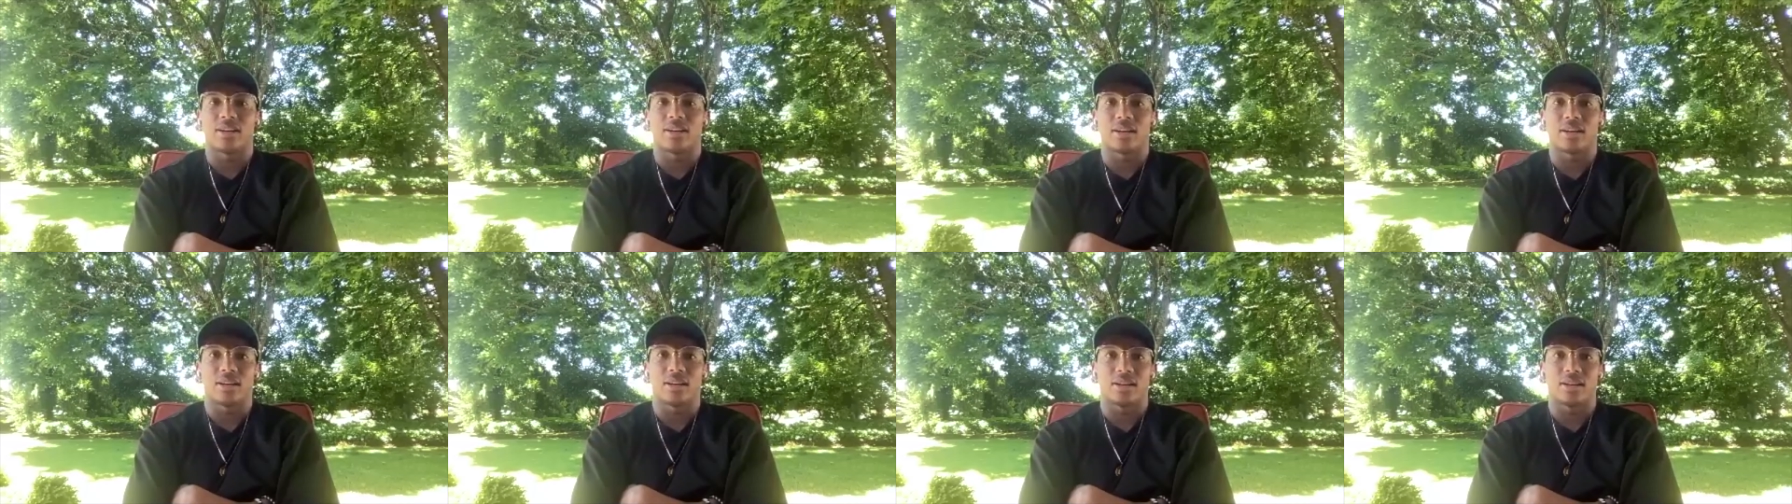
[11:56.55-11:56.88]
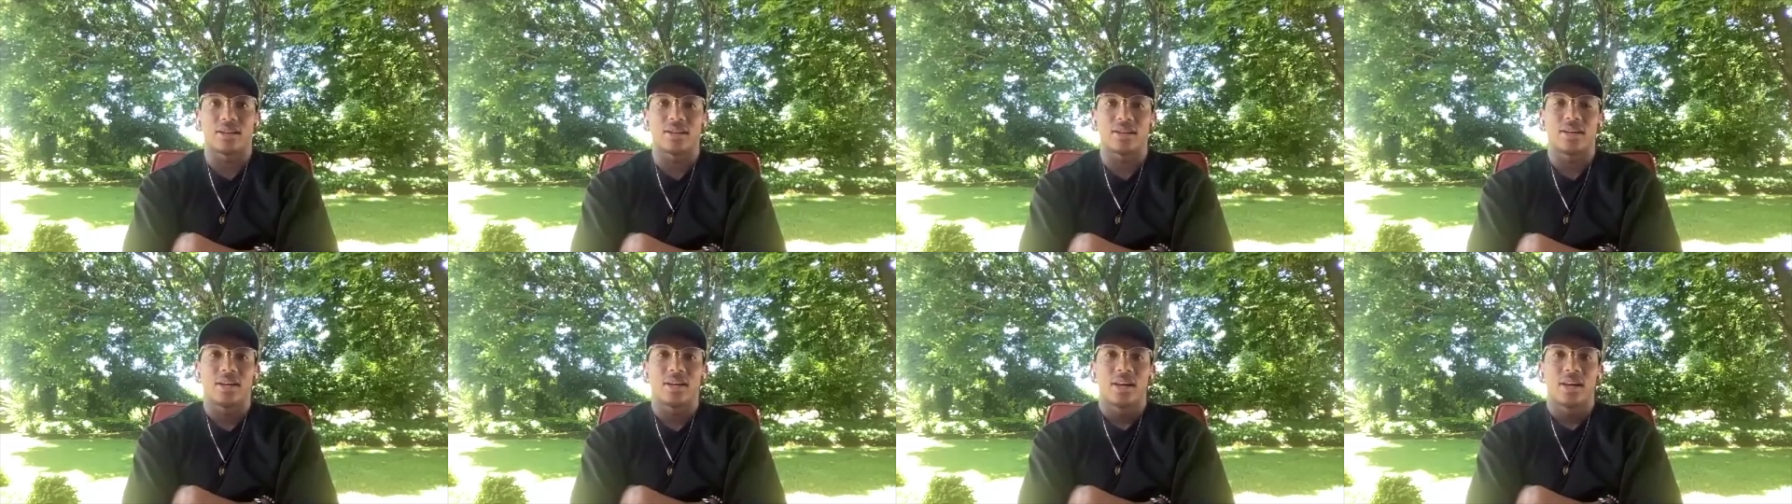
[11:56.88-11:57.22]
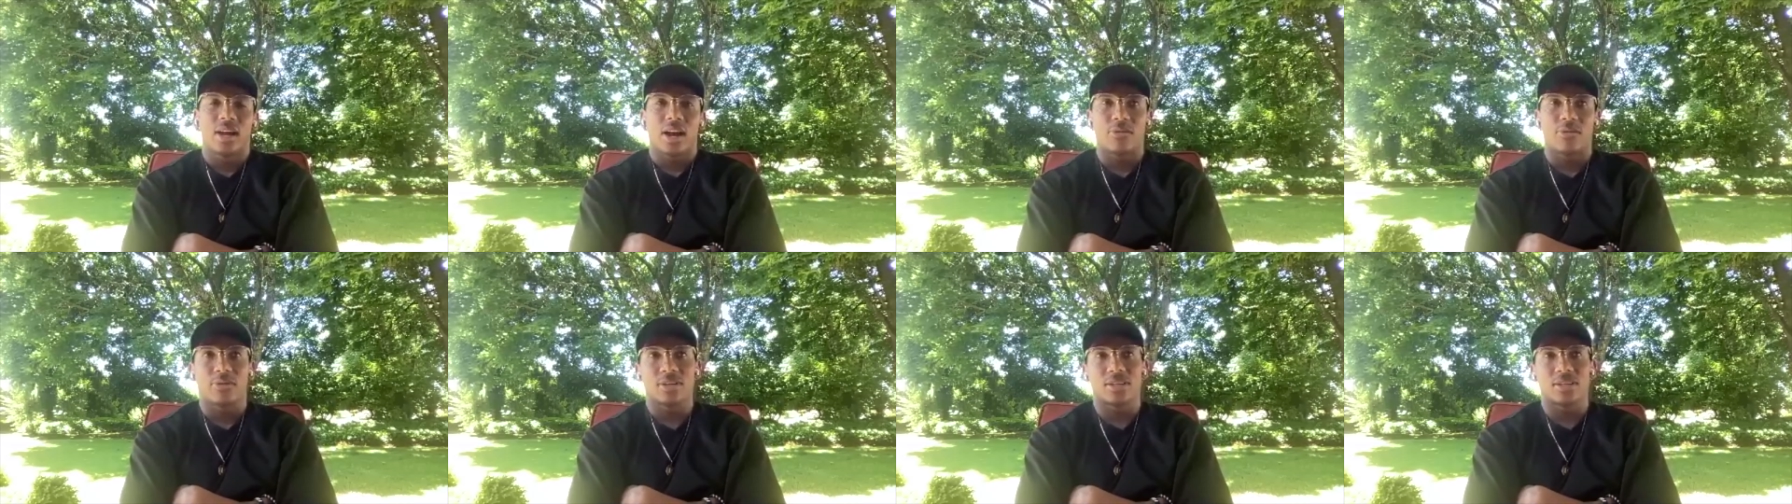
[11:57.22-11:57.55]
I
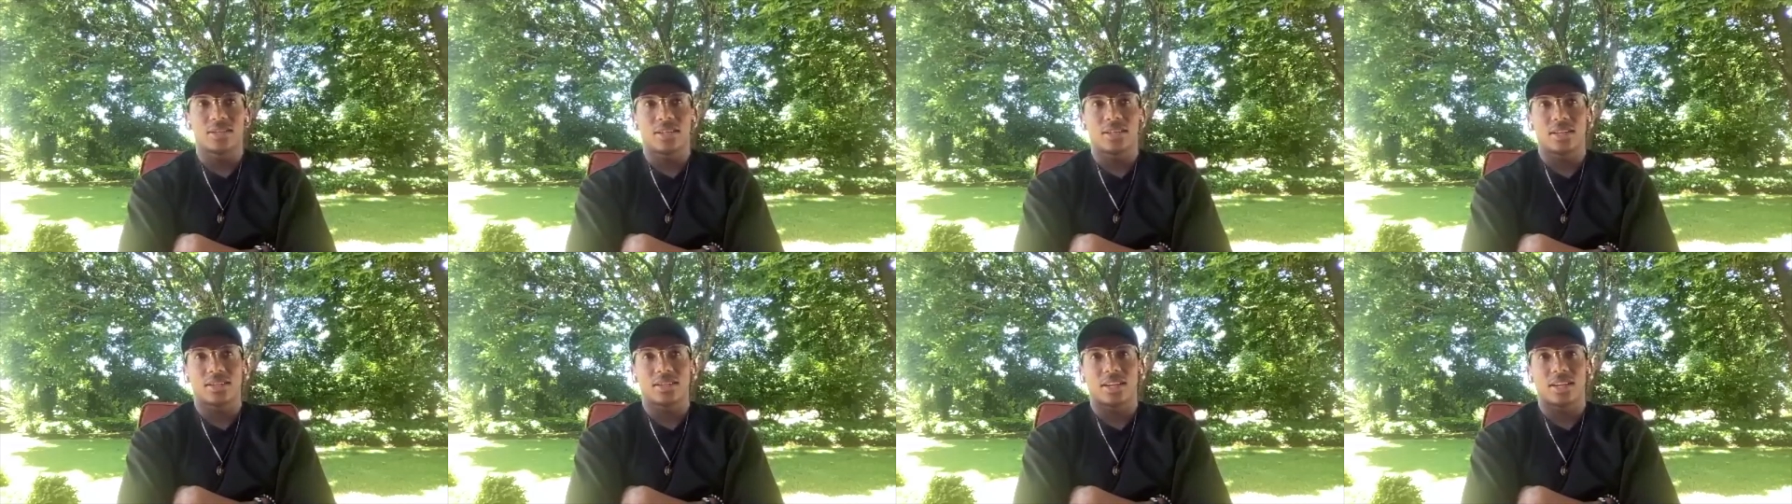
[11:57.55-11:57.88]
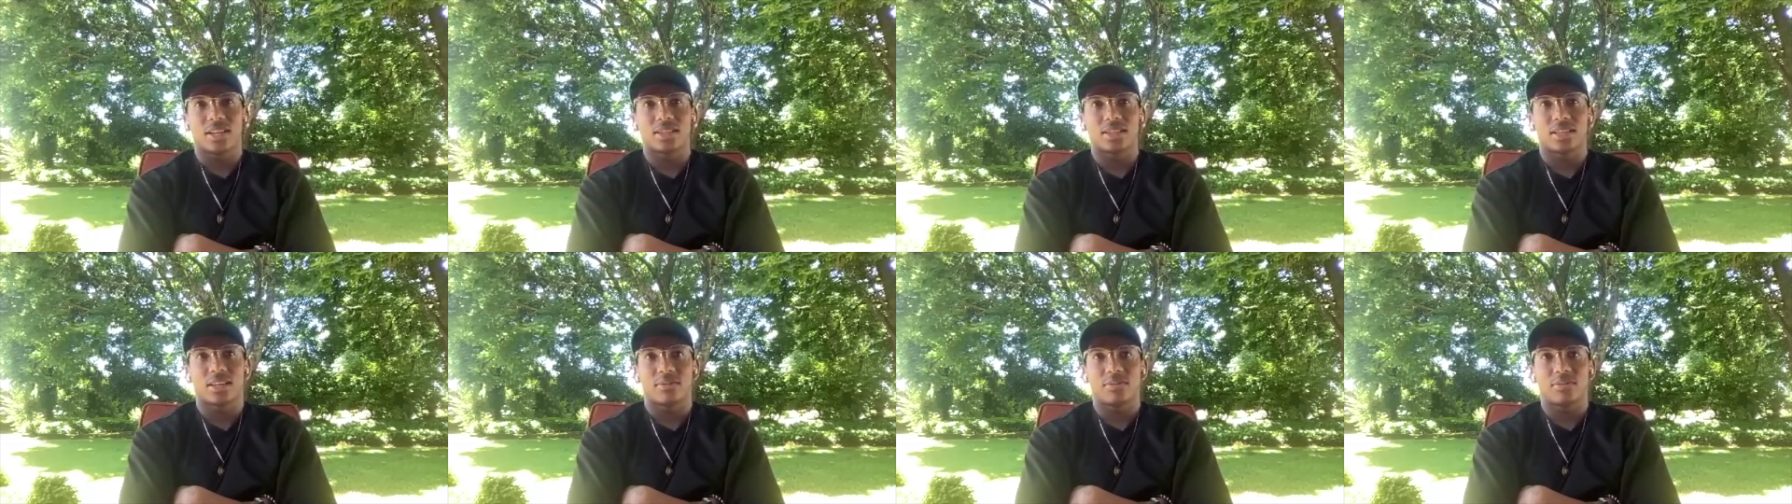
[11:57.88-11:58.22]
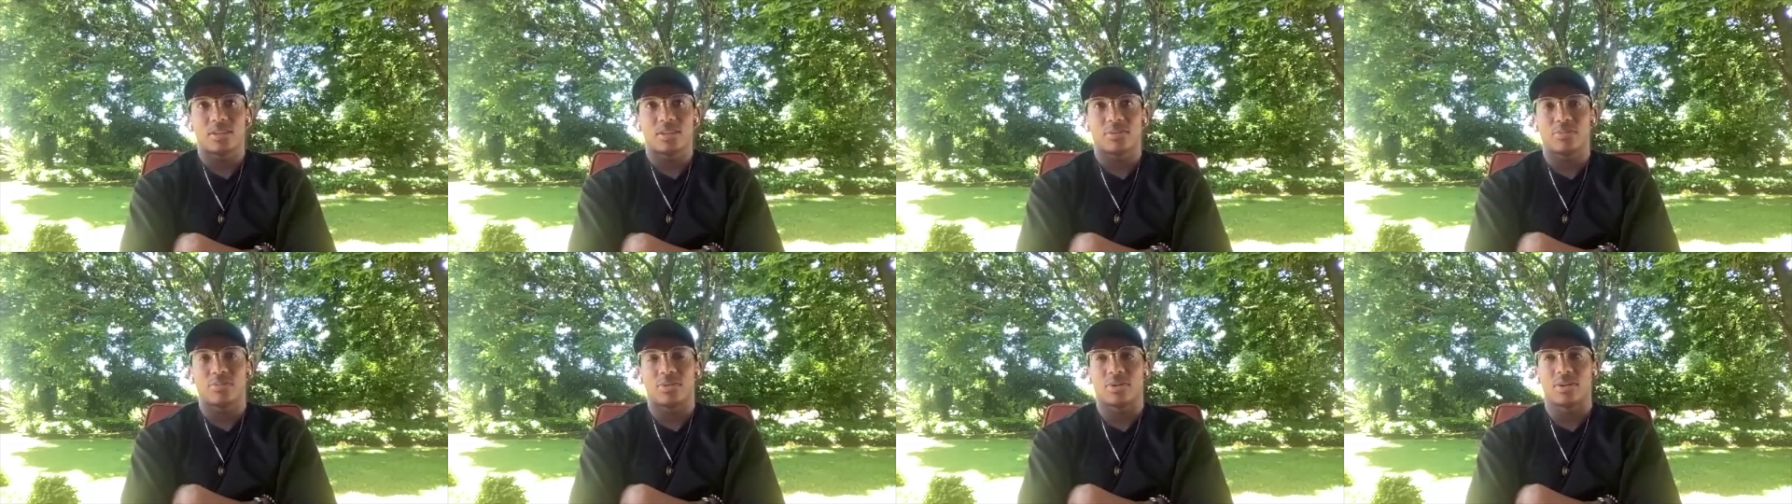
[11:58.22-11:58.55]
want to say his last name is
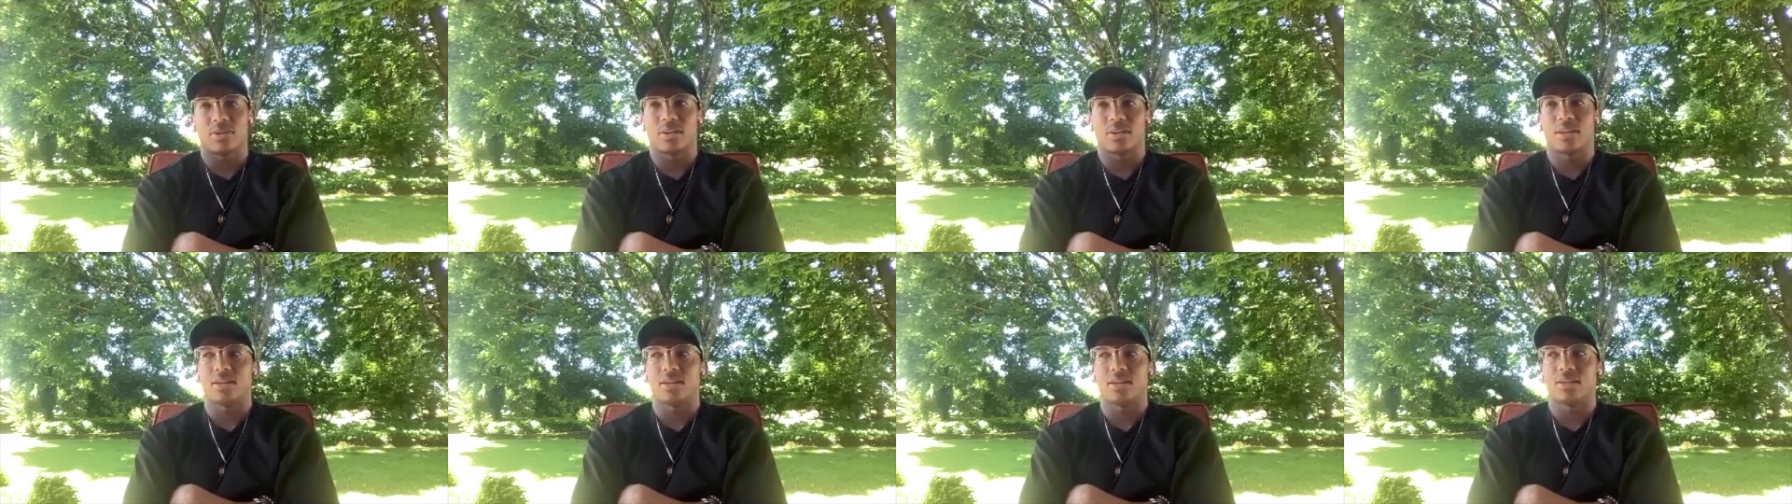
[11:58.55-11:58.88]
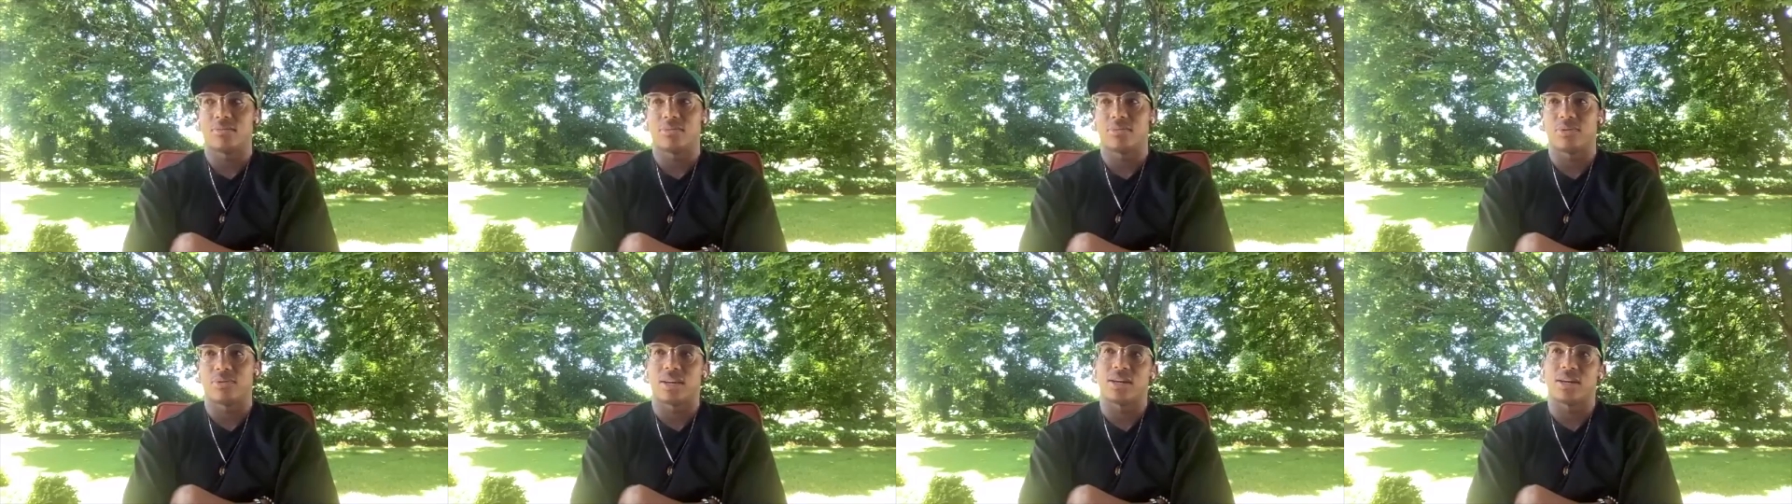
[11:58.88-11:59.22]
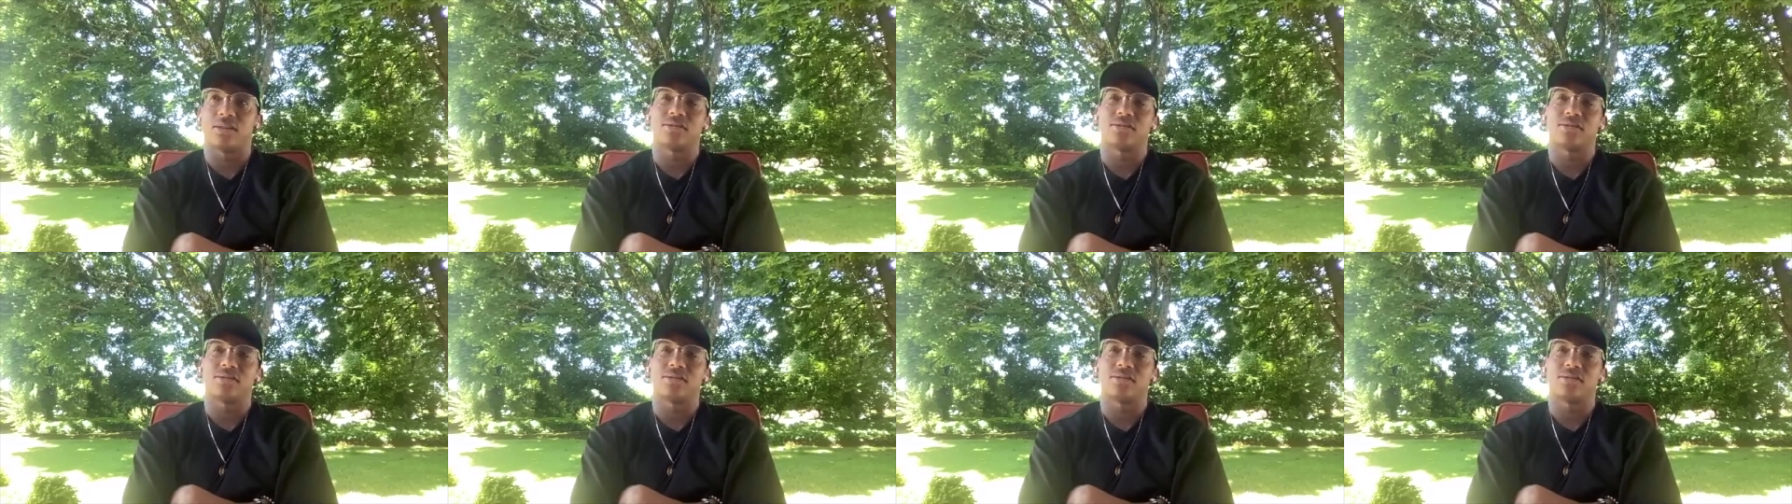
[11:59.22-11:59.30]
pronounced.